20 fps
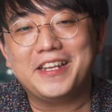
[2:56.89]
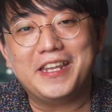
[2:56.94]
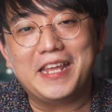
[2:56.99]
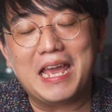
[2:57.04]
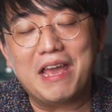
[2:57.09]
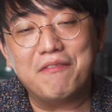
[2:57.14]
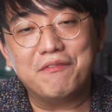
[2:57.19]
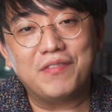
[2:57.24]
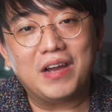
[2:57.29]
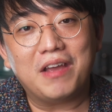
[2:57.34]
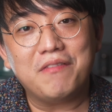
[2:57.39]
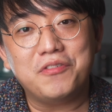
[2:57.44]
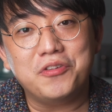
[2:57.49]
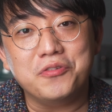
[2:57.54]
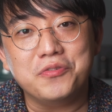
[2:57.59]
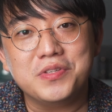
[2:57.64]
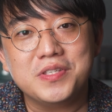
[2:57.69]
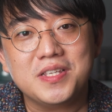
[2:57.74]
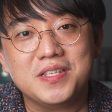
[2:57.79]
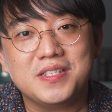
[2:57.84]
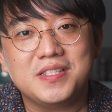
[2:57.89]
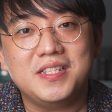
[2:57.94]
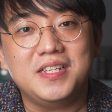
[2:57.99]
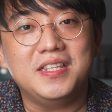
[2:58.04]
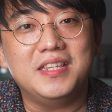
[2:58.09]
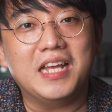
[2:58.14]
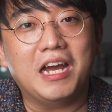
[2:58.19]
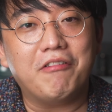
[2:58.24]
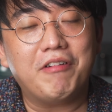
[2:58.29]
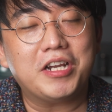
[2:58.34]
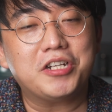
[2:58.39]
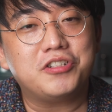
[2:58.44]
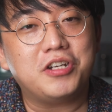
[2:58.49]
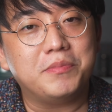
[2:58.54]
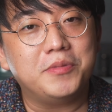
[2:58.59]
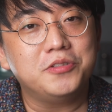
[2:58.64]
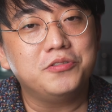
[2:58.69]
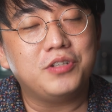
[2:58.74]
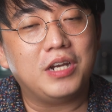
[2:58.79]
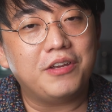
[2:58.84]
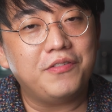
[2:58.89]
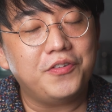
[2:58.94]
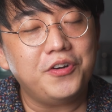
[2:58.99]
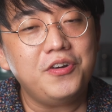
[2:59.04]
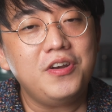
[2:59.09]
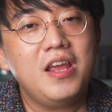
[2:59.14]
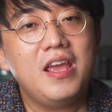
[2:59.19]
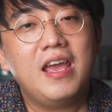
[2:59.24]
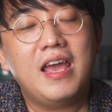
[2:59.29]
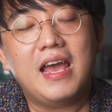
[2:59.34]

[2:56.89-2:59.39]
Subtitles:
The M5 uses the direct treble driver